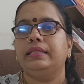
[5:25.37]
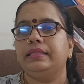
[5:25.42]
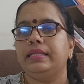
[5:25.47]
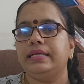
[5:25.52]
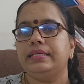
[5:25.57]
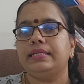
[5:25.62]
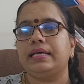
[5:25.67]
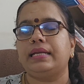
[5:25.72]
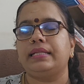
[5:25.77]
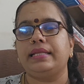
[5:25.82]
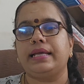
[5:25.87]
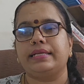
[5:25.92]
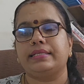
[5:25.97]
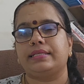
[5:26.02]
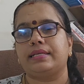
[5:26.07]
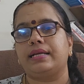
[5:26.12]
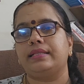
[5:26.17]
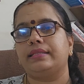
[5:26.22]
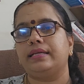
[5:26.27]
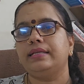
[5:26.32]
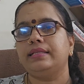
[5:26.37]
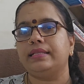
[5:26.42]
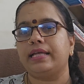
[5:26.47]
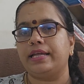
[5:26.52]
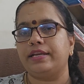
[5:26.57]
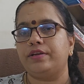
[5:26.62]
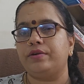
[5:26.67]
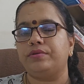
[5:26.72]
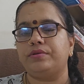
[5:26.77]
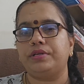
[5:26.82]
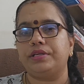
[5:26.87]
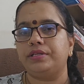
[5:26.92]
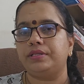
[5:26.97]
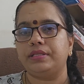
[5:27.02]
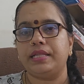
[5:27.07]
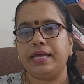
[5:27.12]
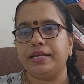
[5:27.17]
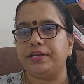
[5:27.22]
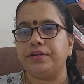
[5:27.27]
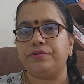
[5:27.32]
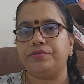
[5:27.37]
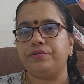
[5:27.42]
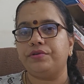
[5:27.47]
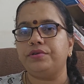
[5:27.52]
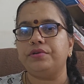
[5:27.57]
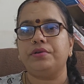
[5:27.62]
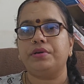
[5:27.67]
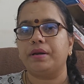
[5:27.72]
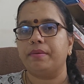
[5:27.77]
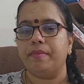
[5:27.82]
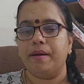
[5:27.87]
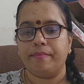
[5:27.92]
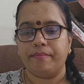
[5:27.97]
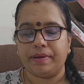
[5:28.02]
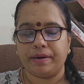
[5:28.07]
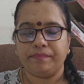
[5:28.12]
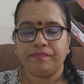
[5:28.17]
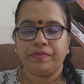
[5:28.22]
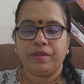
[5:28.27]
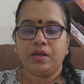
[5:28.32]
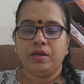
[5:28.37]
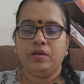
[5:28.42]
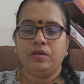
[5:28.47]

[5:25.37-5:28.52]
These are the extra things that you need to remember.